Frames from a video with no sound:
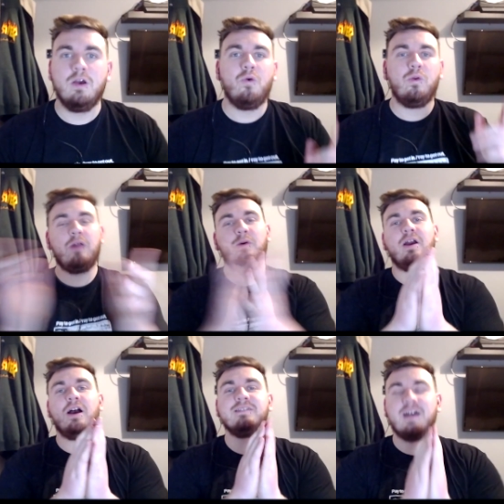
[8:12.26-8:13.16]
Well, anyway,
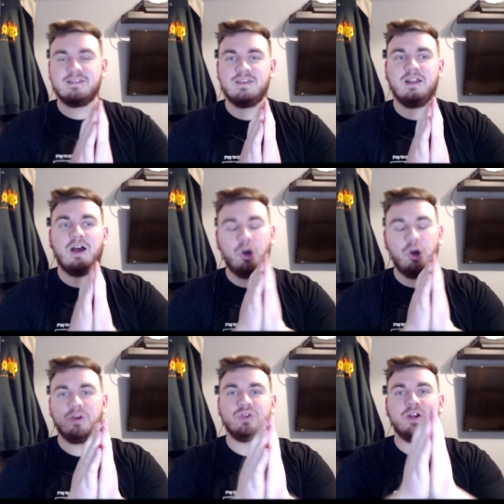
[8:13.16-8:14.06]
guys, that's it. I hope
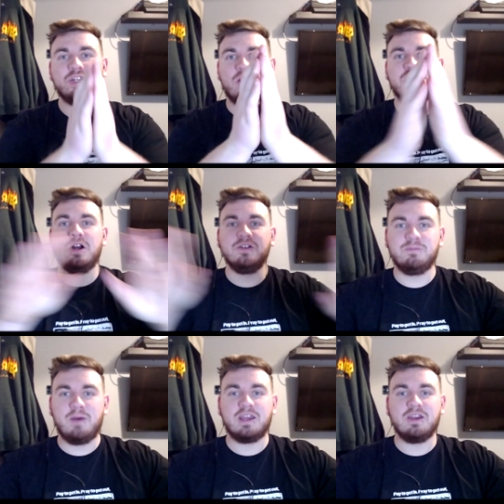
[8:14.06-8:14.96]
you enjoyed Trey Jones'
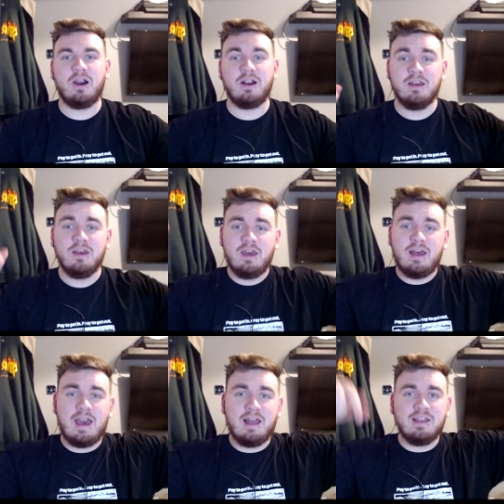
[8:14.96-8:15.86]
Backyard.
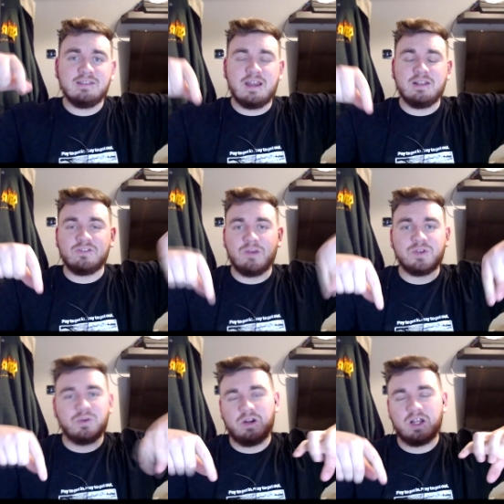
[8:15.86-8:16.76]
Uh, links down in the
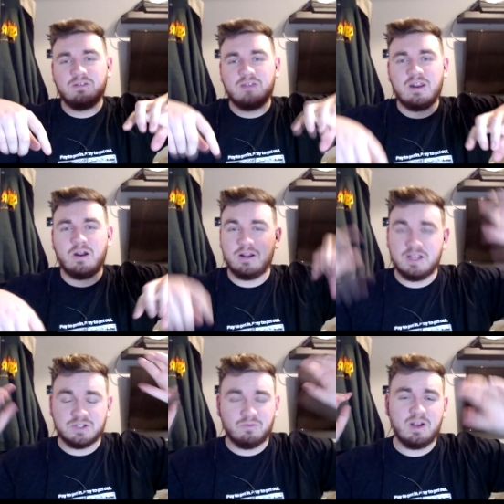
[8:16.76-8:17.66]
description when you go download it.
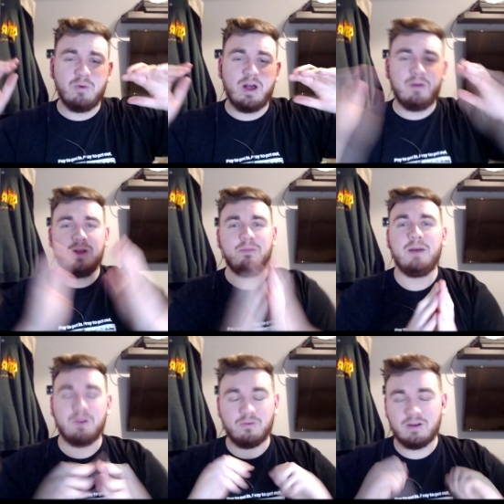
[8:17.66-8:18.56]
It's a really well-made
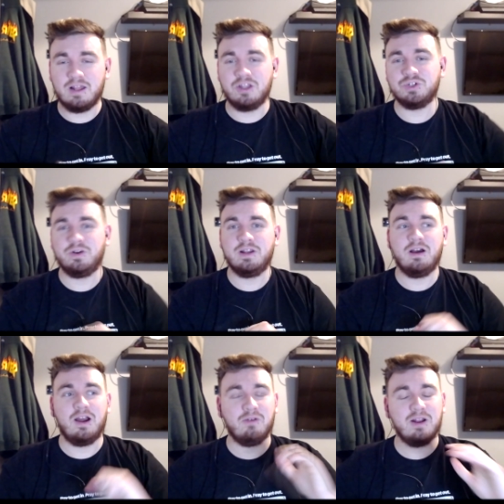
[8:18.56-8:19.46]
map. I really enjoyed
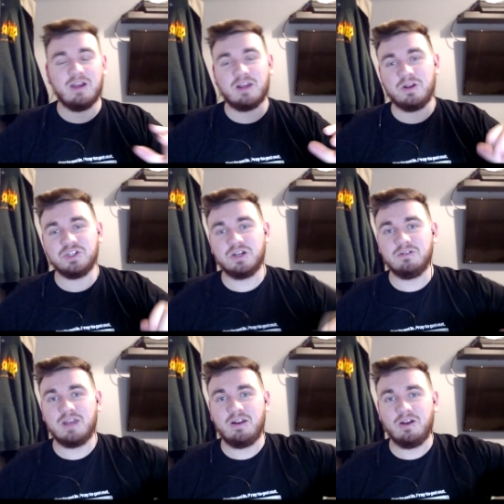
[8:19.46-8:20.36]
it. I really recommend you go
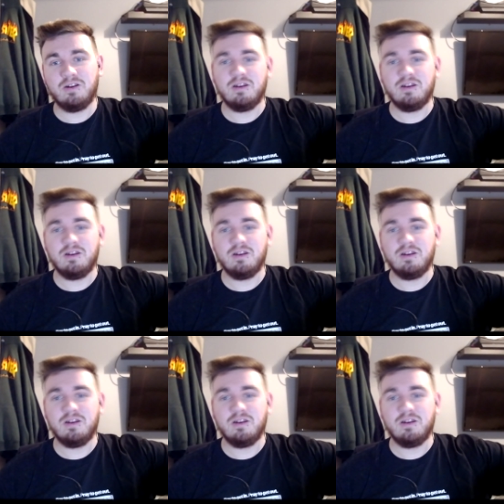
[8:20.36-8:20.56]
download it.